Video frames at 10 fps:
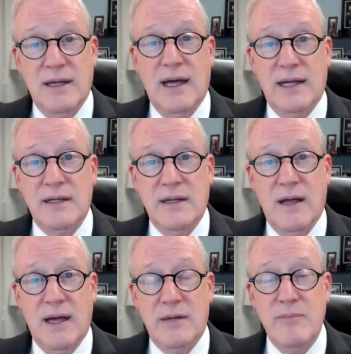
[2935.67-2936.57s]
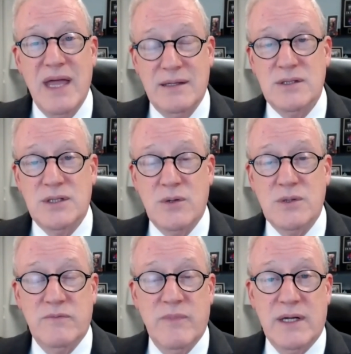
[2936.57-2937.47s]
on a maintenance
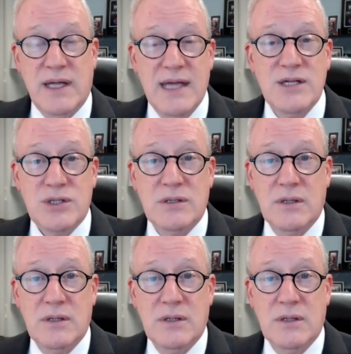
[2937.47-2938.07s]
dose of medication,